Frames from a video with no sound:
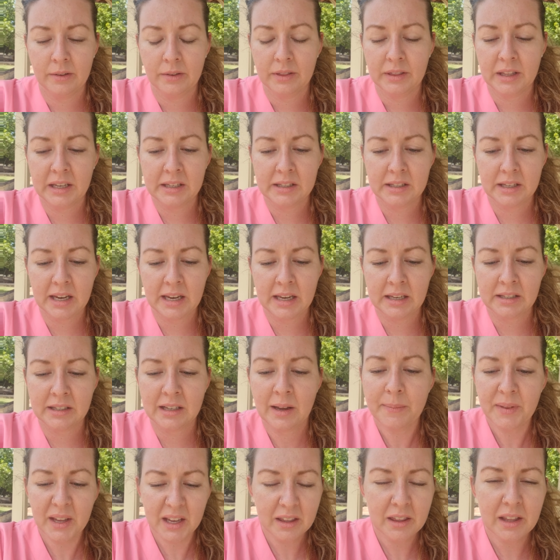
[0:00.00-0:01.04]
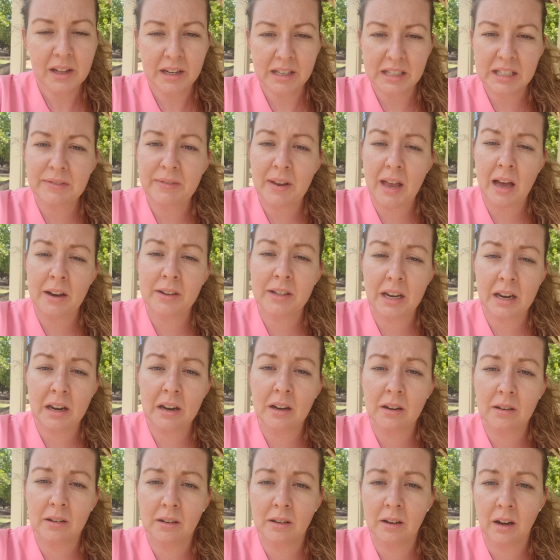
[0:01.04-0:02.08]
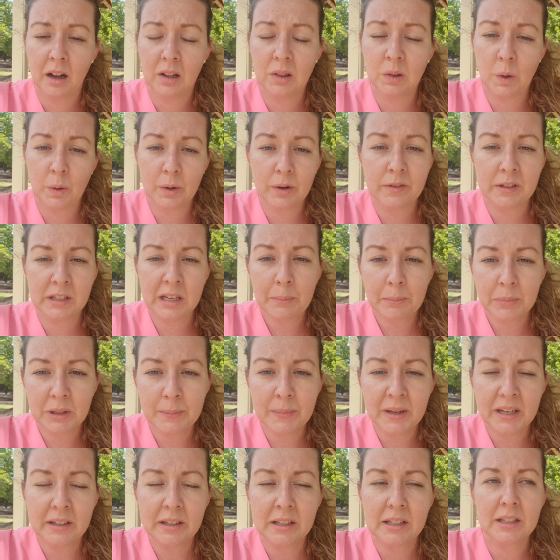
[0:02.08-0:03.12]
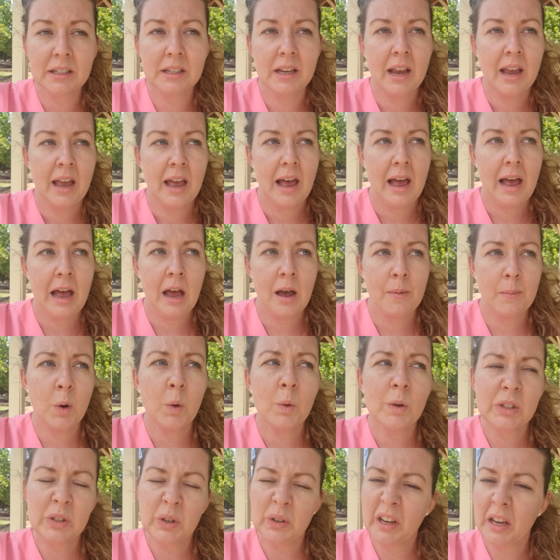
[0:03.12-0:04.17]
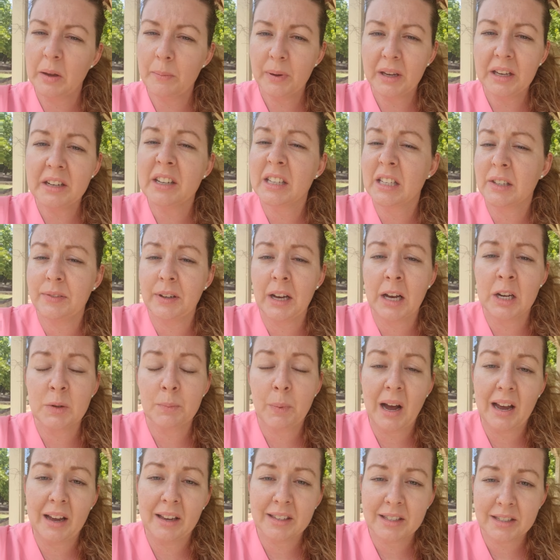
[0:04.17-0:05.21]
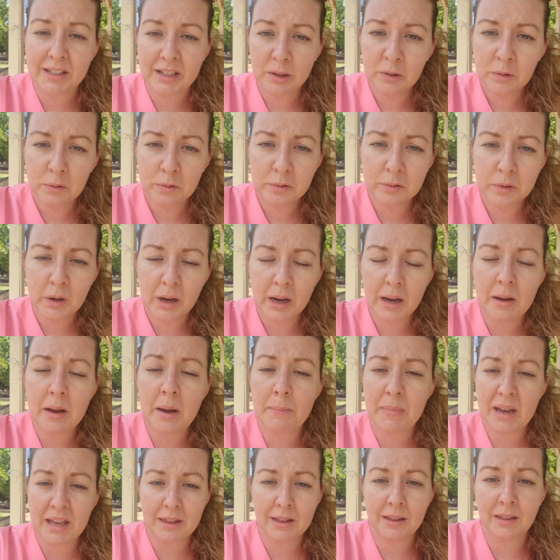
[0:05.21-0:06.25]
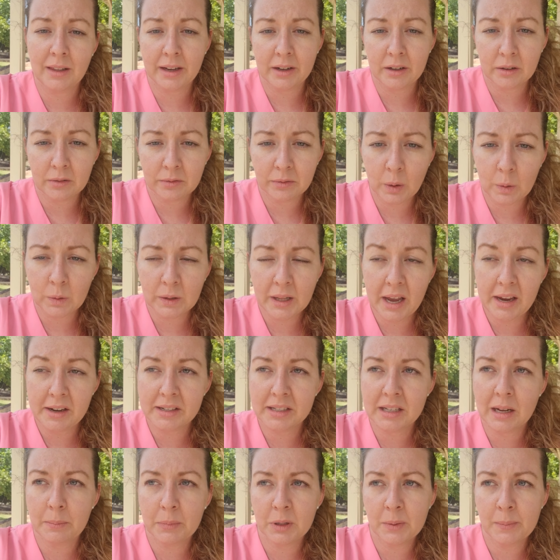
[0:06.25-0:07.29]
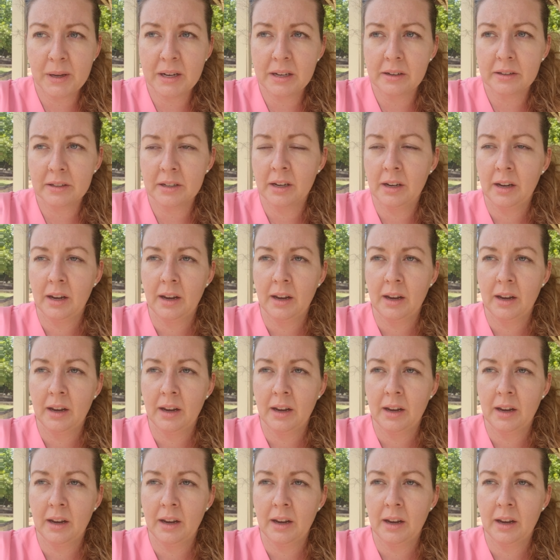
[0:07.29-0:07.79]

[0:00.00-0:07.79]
This is something that is found in a lot of supplements. Also can be just found by itself, a methylated folate supplement.